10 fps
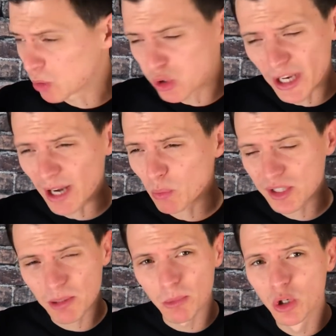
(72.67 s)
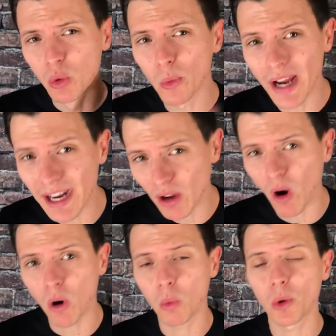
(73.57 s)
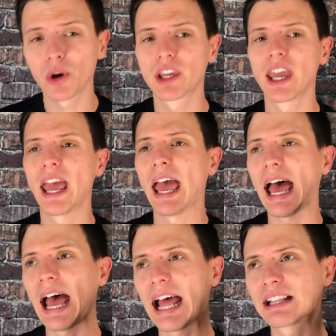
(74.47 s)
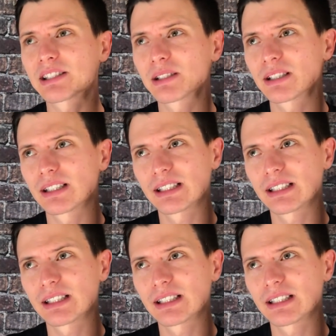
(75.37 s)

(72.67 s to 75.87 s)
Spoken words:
together with some great artwork, and